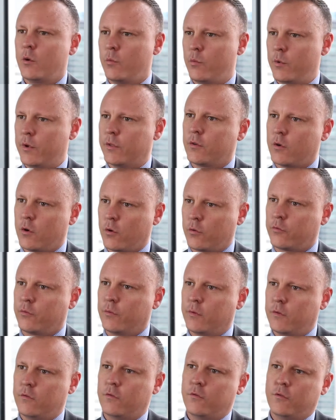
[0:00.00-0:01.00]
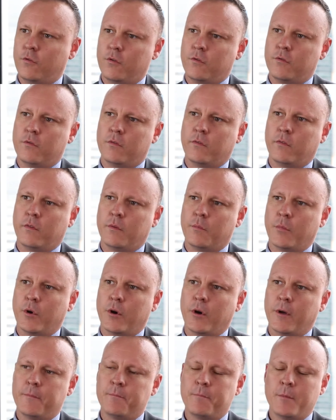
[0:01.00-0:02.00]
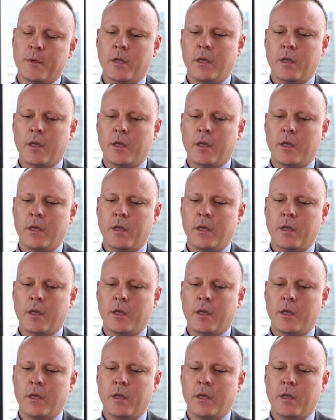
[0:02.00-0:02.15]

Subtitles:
with cultural institutions in mind,